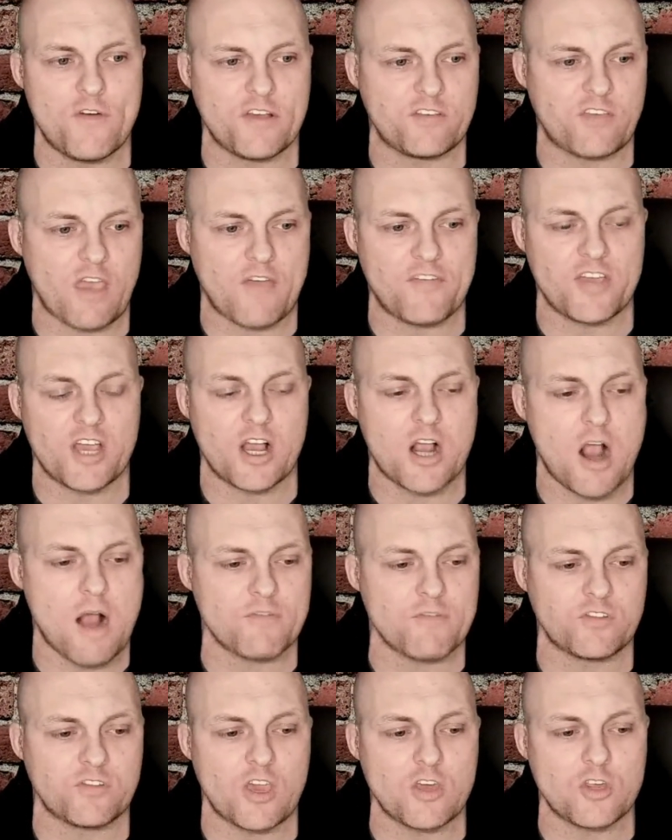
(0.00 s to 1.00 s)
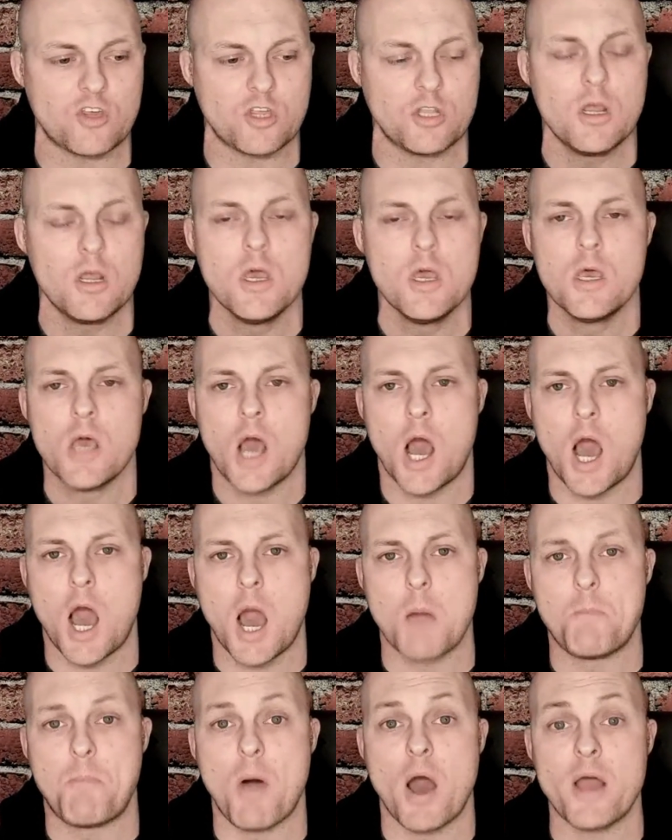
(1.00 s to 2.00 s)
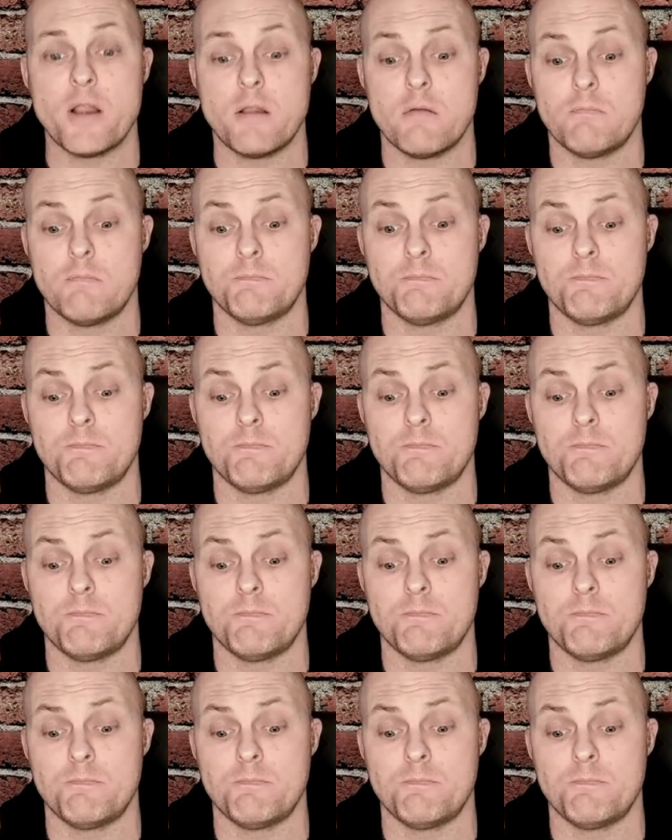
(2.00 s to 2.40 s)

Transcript: us having a conversation, but